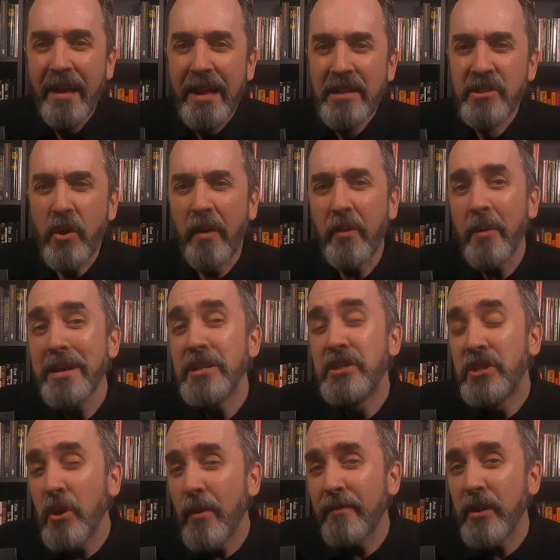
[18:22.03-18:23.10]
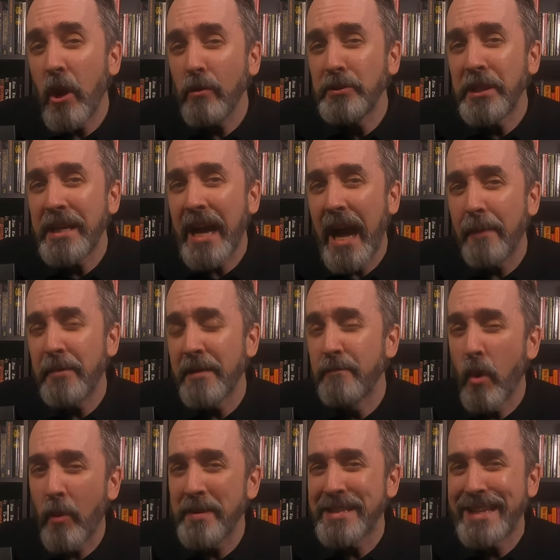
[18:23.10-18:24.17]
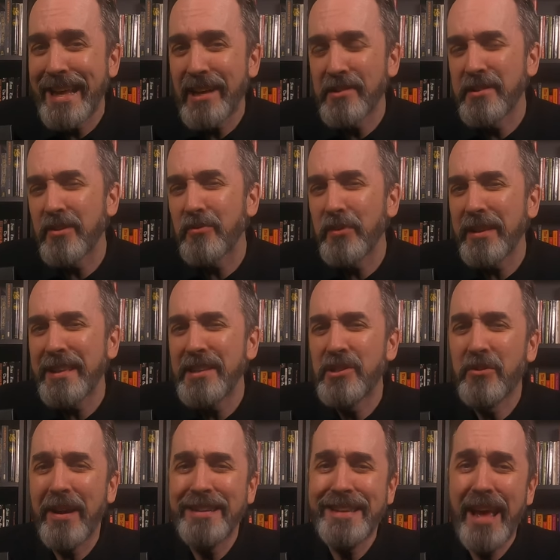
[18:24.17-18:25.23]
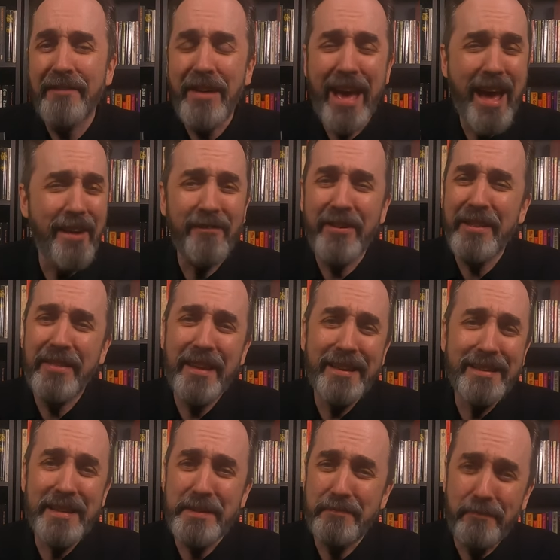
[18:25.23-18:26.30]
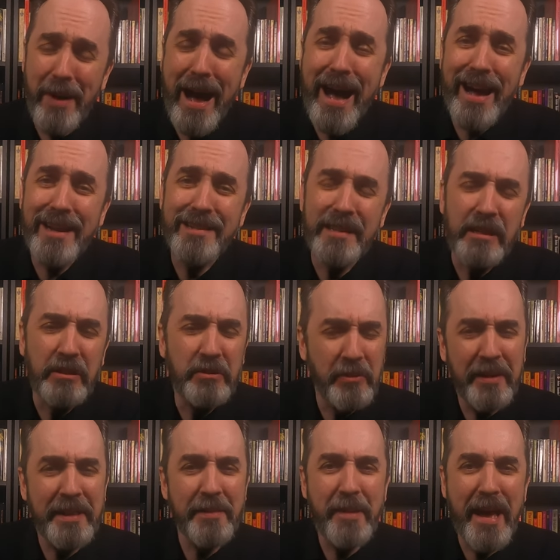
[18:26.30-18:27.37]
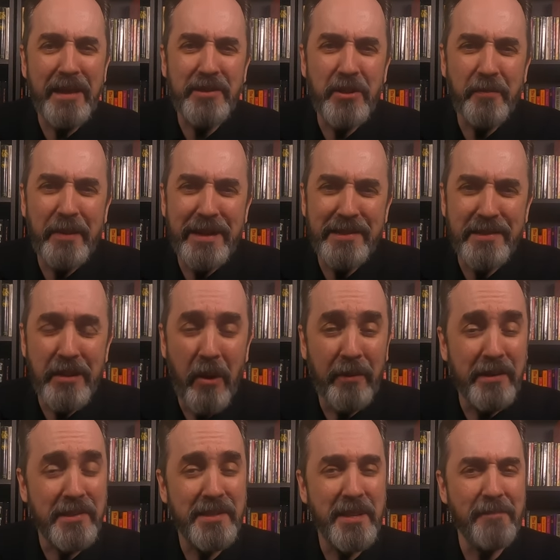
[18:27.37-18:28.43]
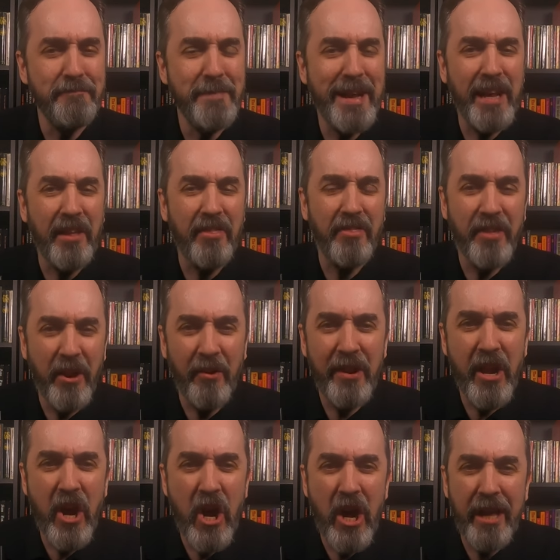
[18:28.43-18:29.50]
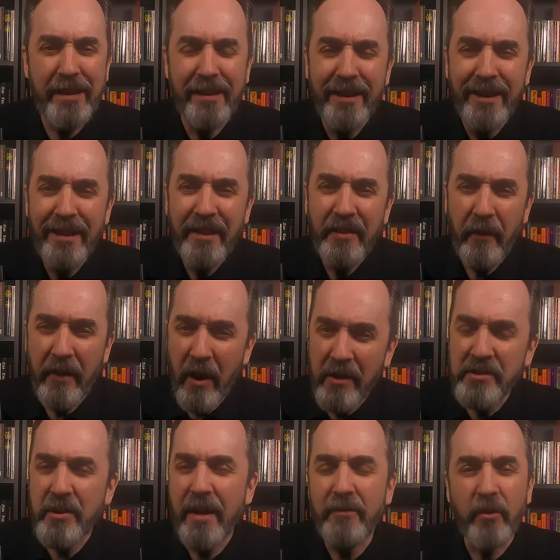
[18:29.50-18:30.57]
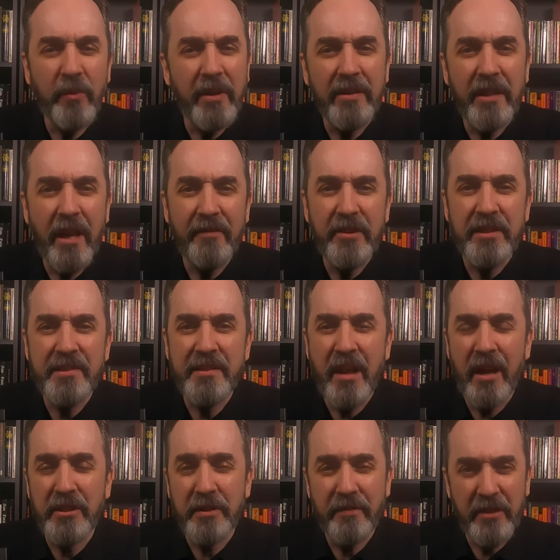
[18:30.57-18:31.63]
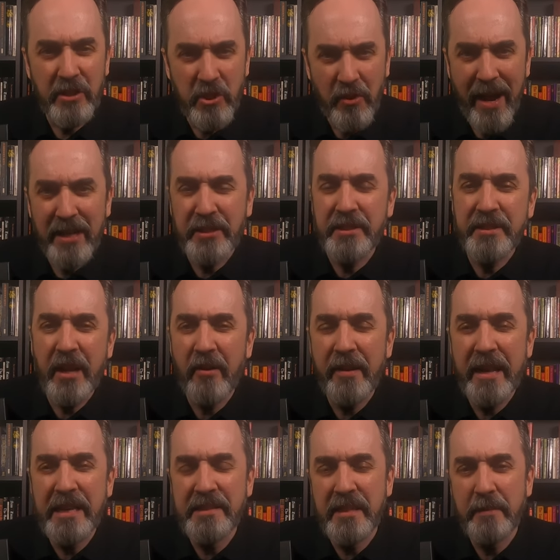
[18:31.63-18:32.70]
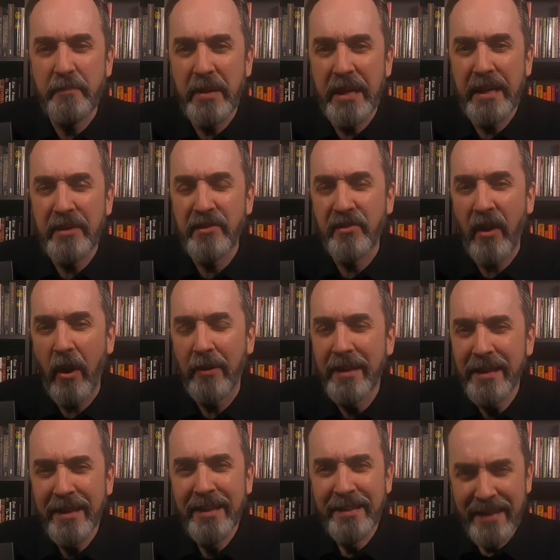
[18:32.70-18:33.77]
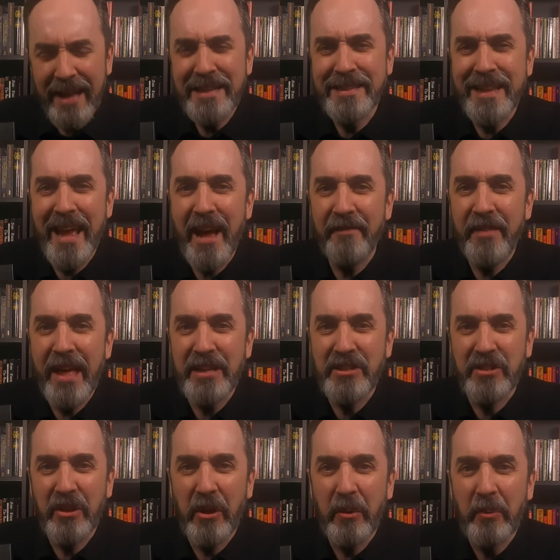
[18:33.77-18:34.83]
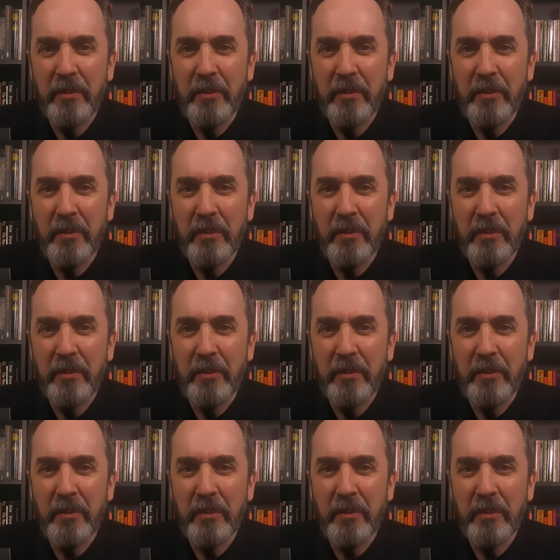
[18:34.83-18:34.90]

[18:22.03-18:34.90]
So although I do have an OG copy of Morbid Tales, it really is great to have everything in this box, including the masterpiece known as To Therion, though I also have a real love and nostalgia for the Tragic Serenades EP, so nice to have that too.